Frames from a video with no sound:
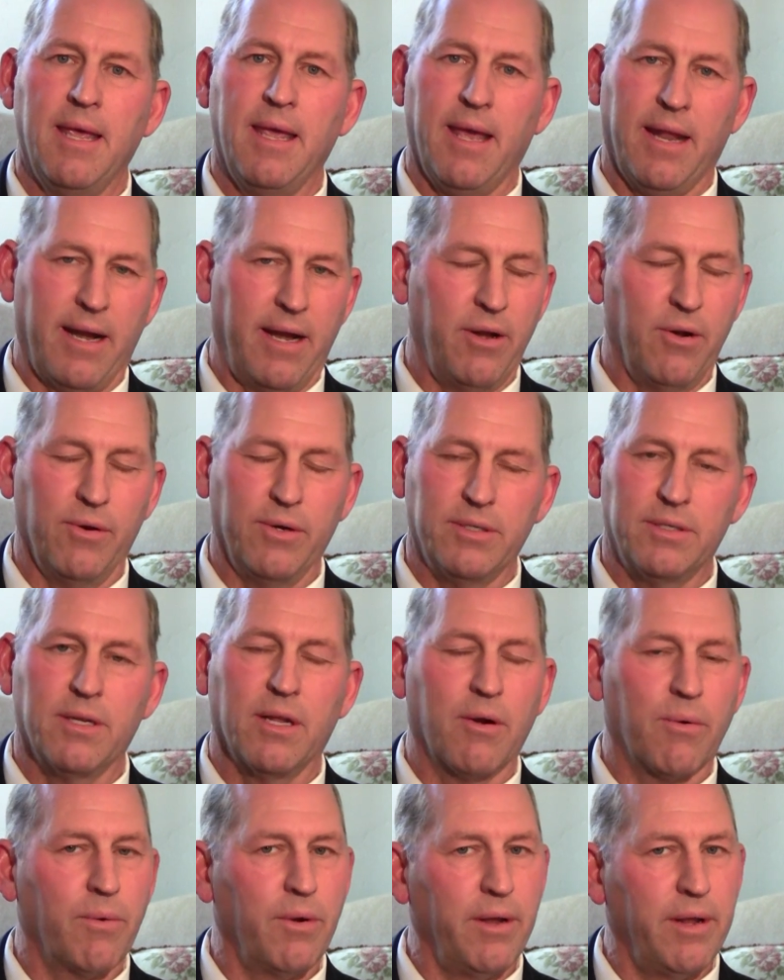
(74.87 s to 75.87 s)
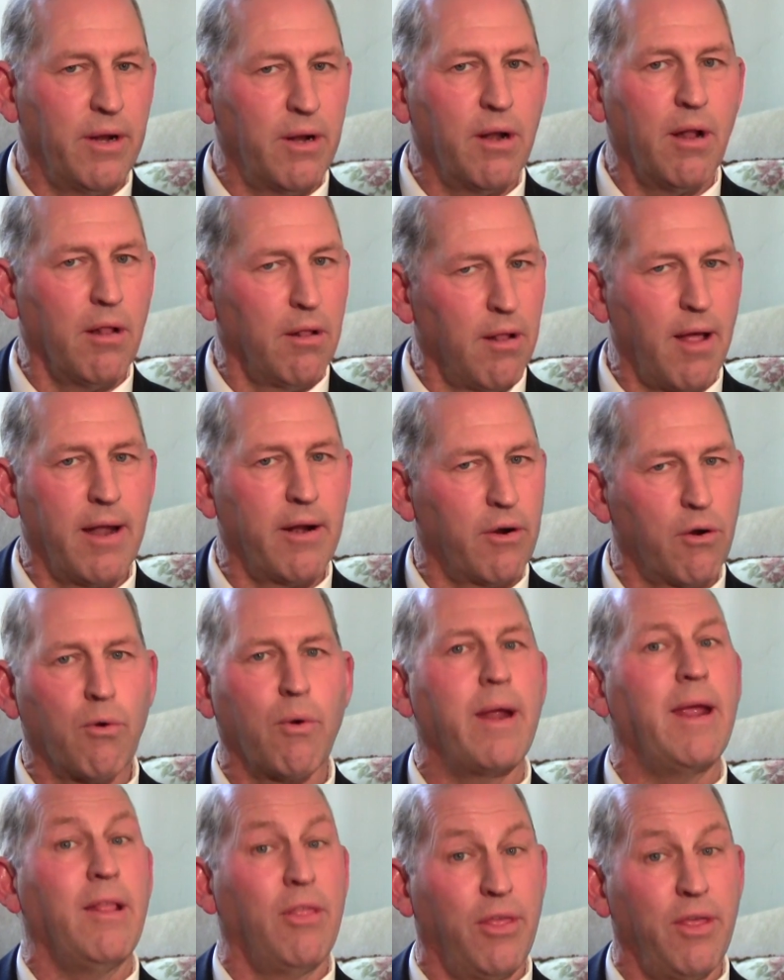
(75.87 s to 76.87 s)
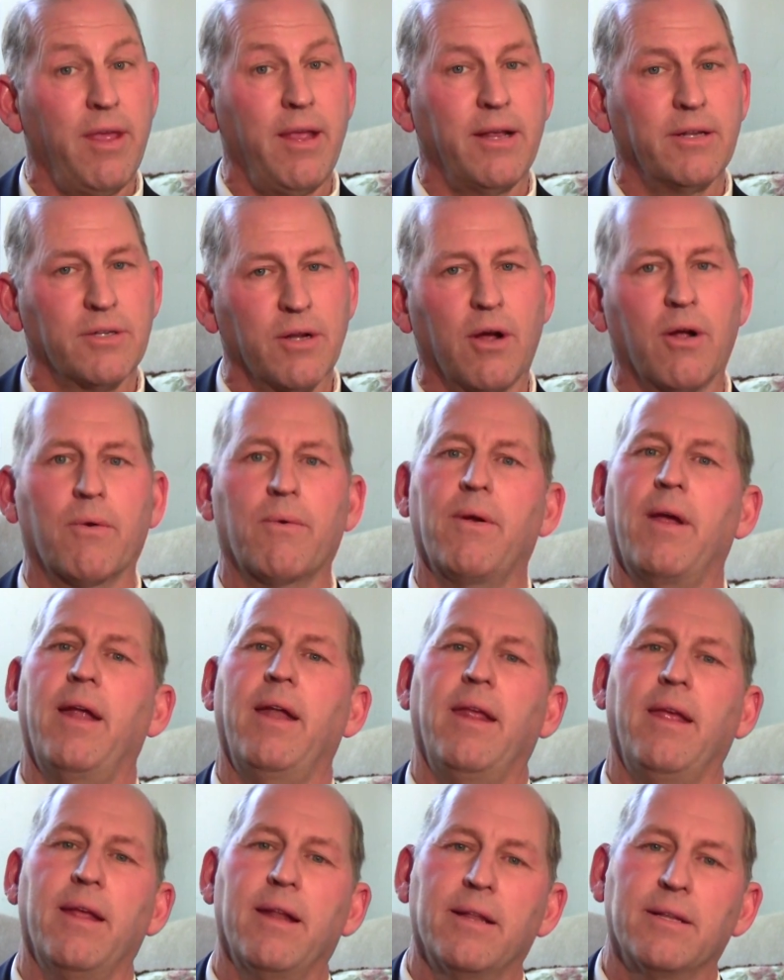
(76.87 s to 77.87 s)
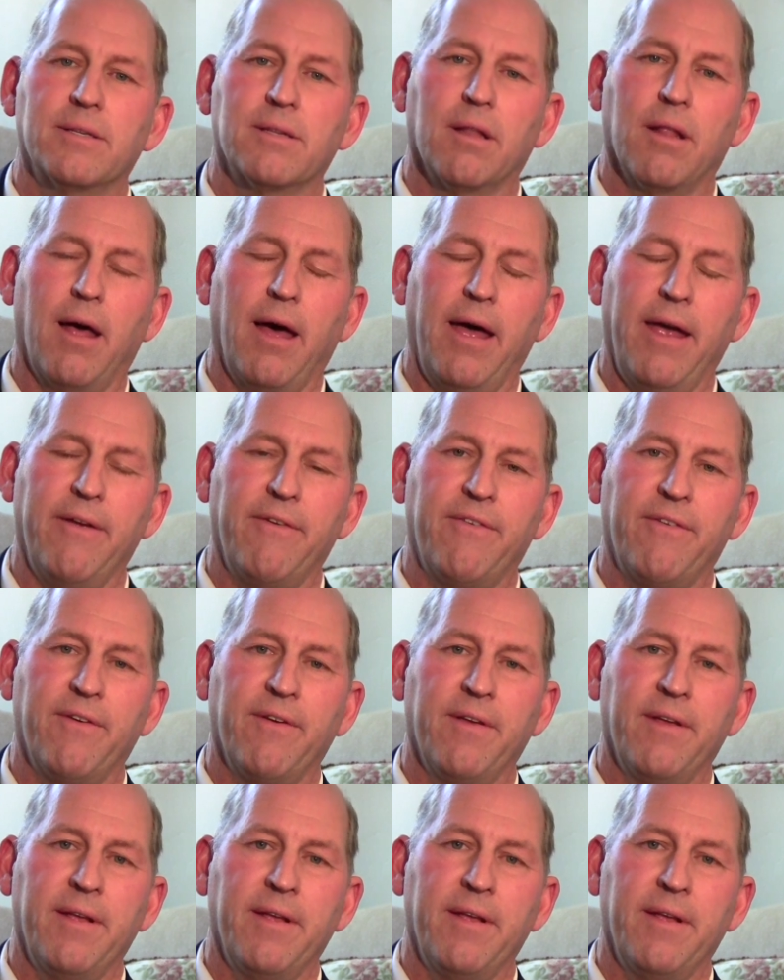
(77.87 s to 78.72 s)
And I know he's done a lot of great things already in his life.